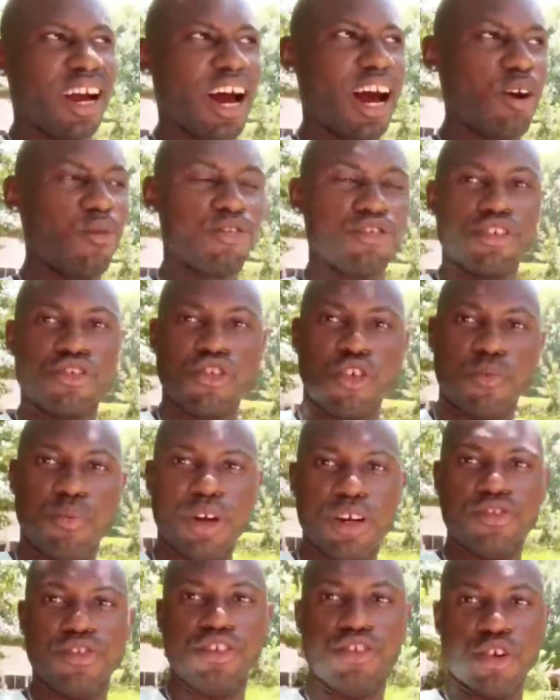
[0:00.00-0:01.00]
I was just so
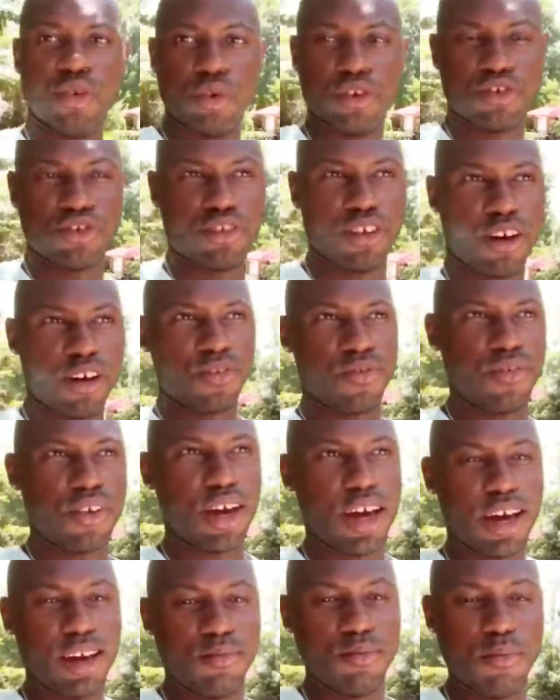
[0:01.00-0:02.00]
busy doing stuff.
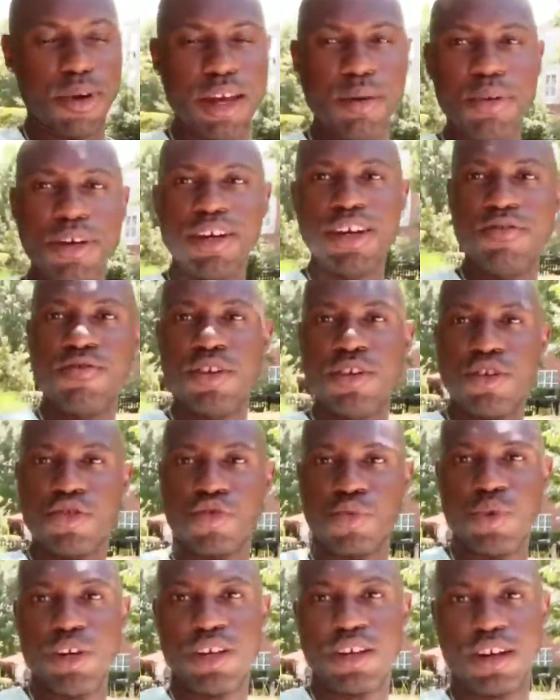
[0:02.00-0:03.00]
And maybe even
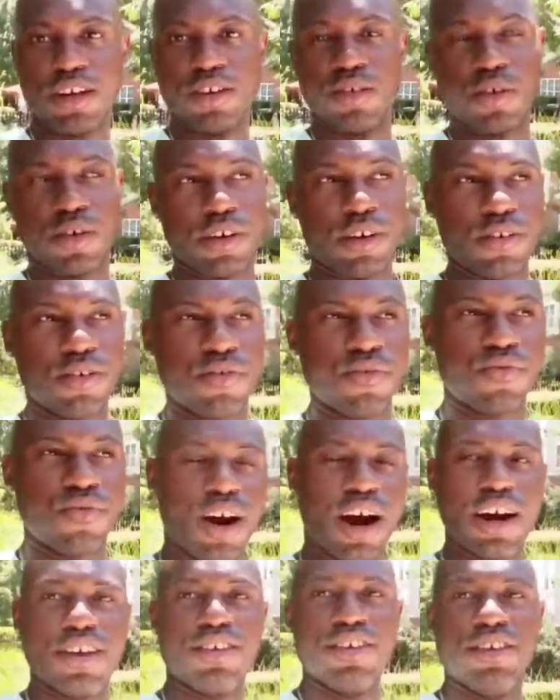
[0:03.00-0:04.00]
this weekend or
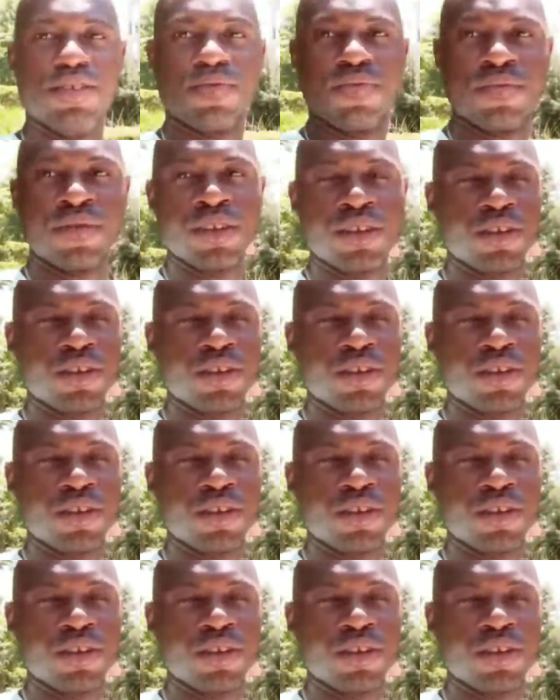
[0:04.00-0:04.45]
Friday,